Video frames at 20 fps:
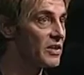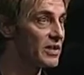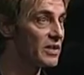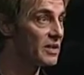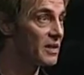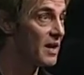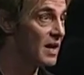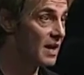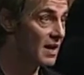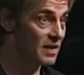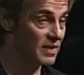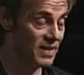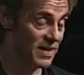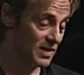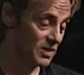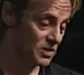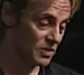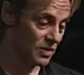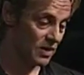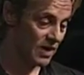on
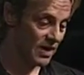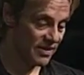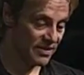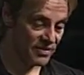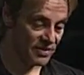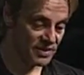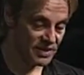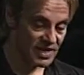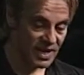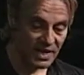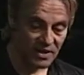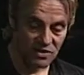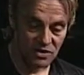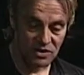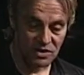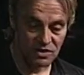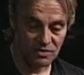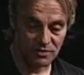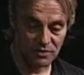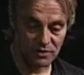this or other
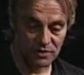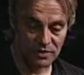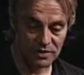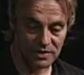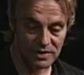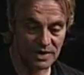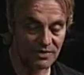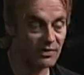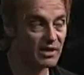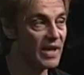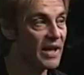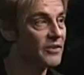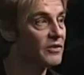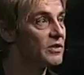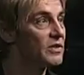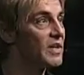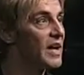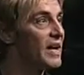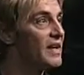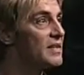stages for several
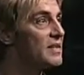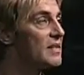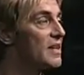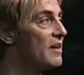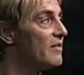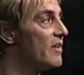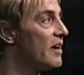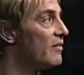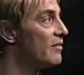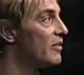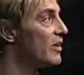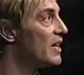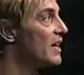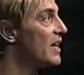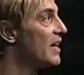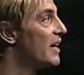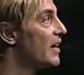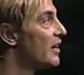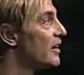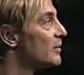hundred nights of every
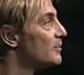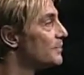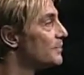year.